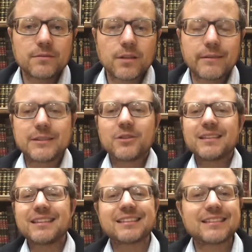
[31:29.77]
All right, so
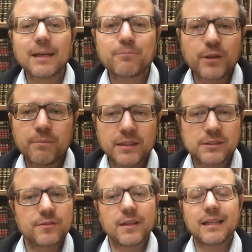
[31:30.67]
that's a separate
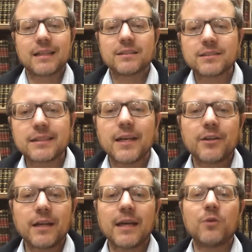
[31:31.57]
mitzvah, that on the Seder
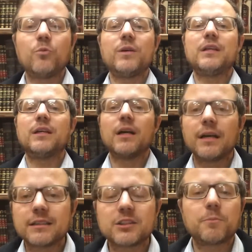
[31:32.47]
night we
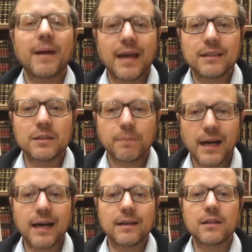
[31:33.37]
expand
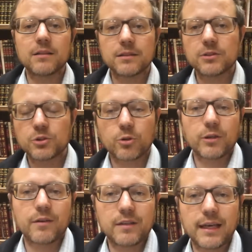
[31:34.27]
upon the
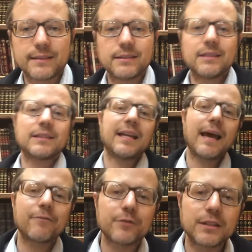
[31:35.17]
story of the Exodus, and
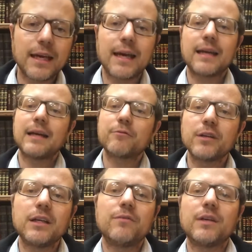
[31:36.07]
every day and
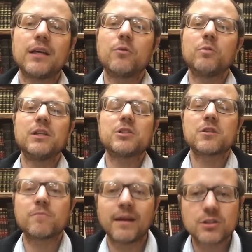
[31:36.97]
every evening we
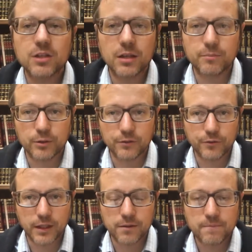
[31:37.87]
just mention it
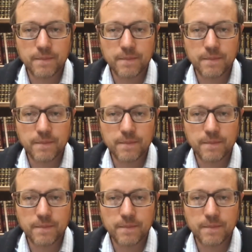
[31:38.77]
briefly.